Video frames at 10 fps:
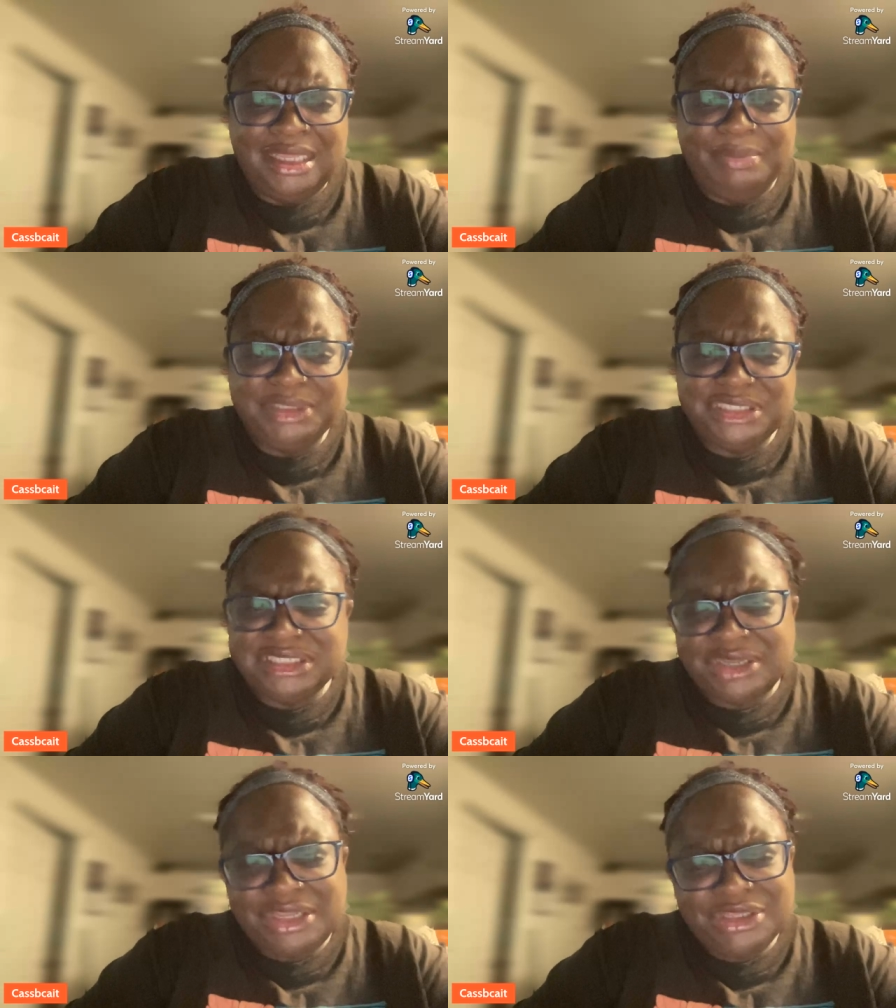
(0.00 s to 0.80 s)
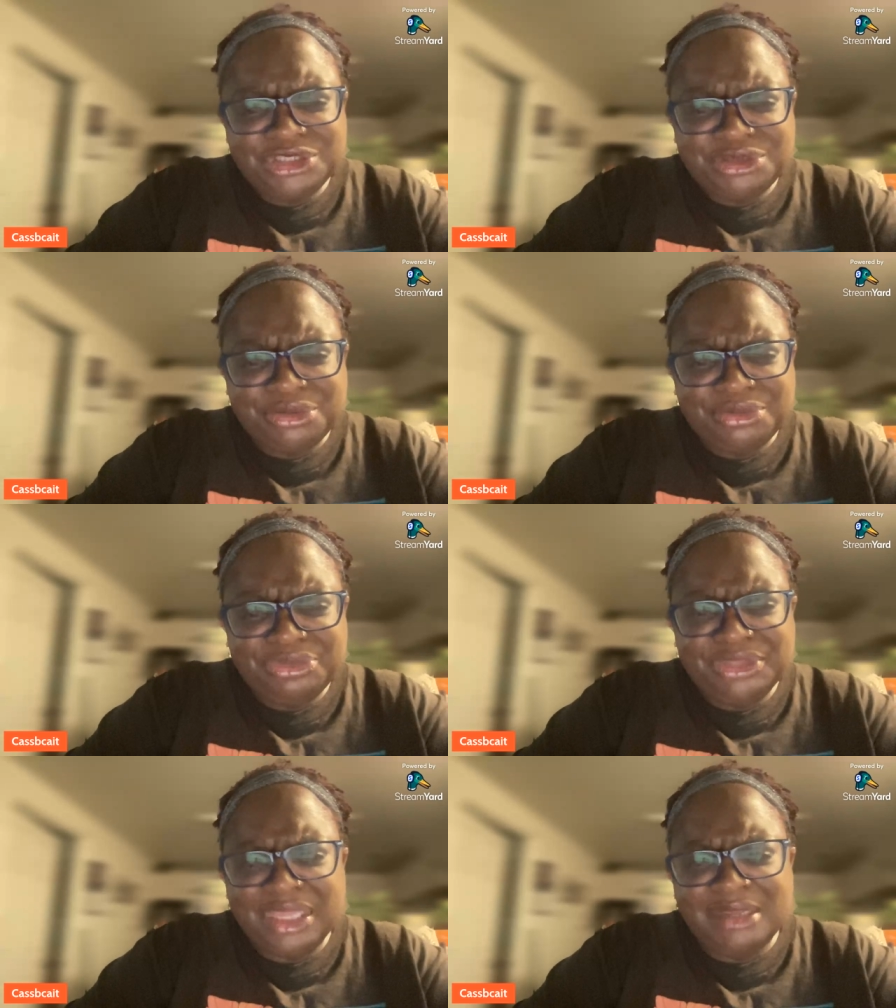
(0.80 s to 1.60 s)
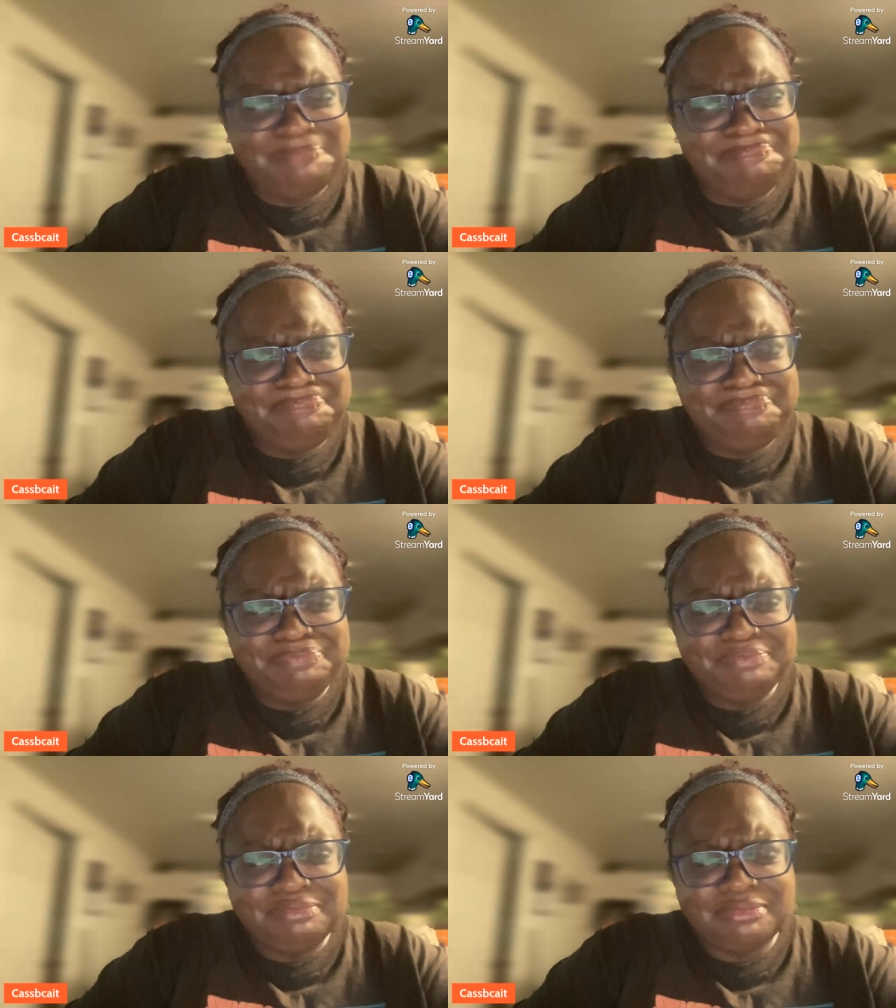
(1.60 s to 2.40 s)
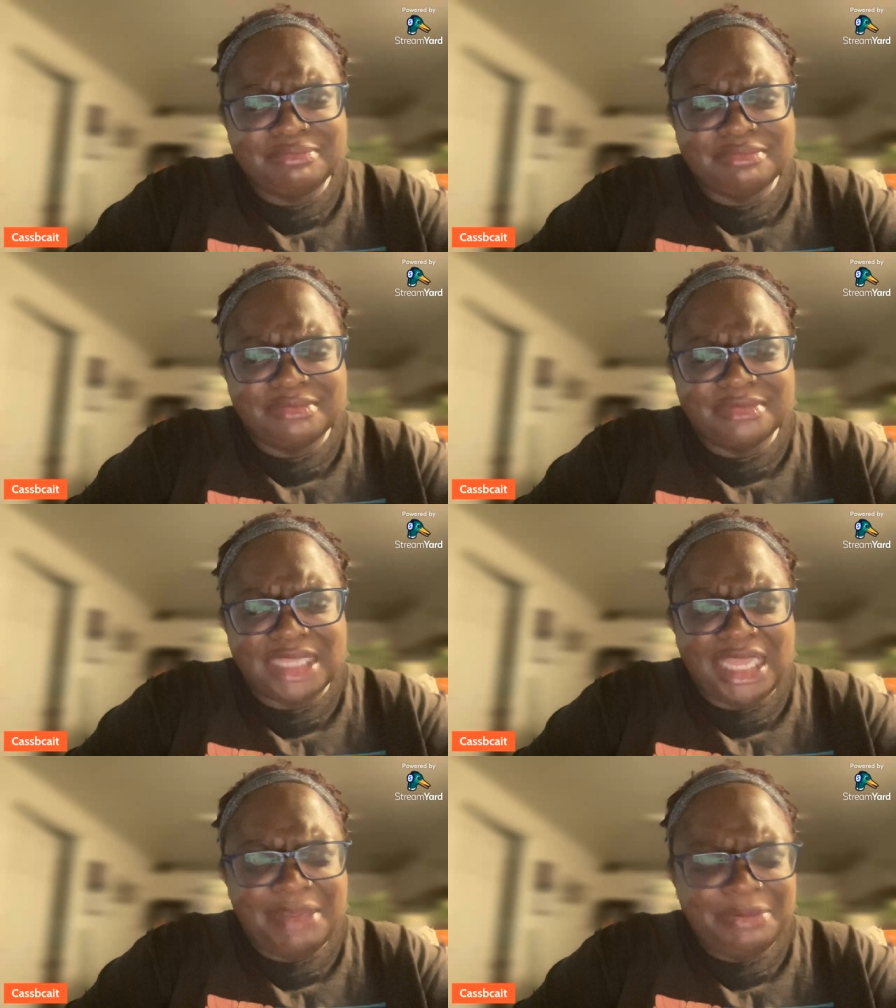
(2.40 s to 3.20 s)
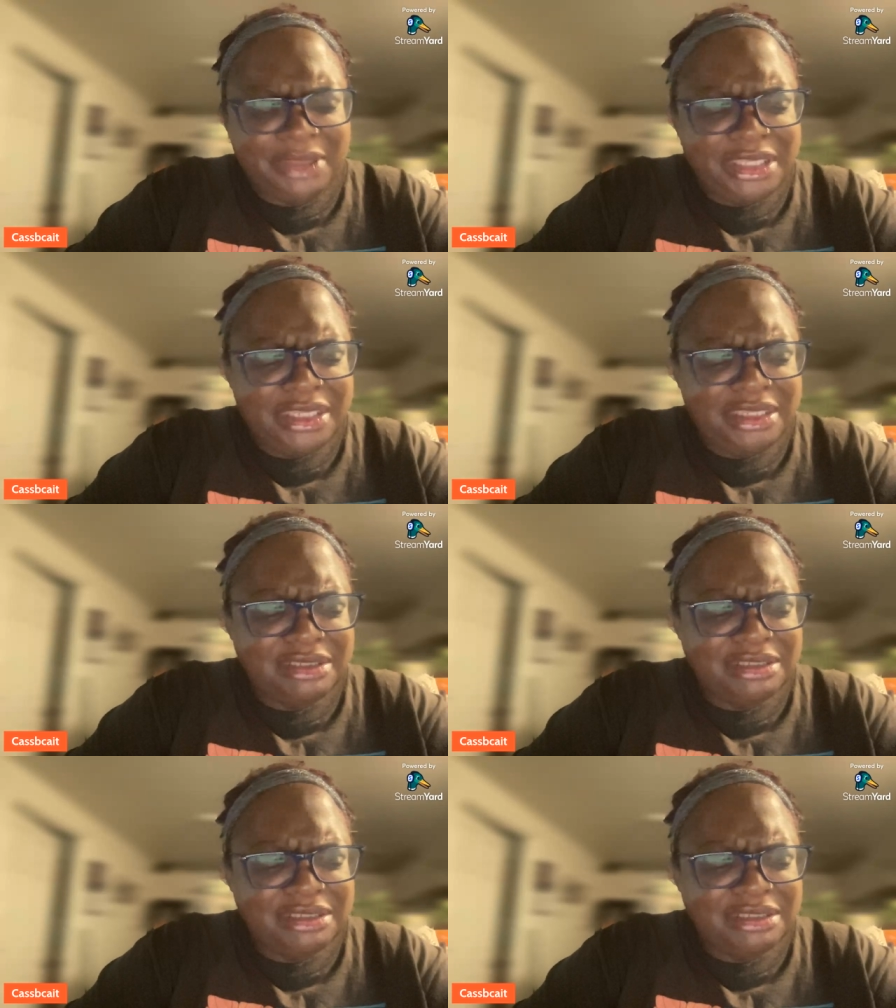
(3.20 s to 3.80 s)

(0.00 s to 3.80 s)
But to tell you the truth, I'm gonna